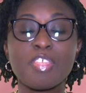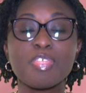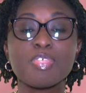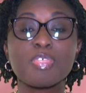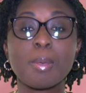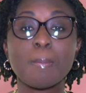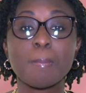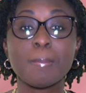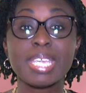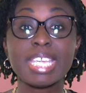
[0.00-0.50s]

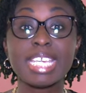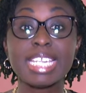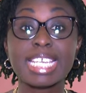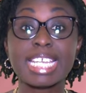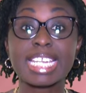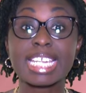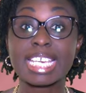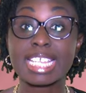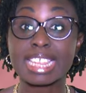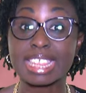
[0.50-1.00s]
the
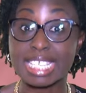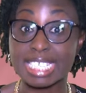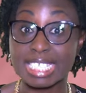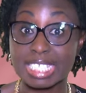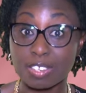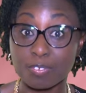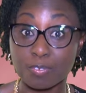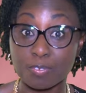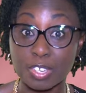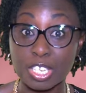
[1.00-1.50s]
meaning in
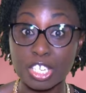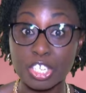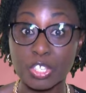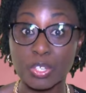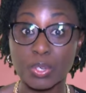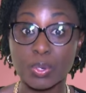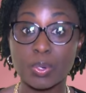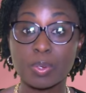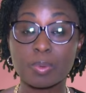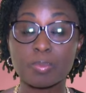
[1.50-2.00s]
this
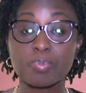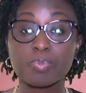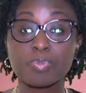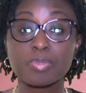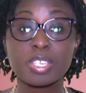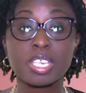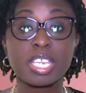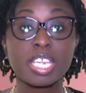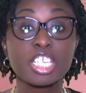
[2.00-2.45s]
video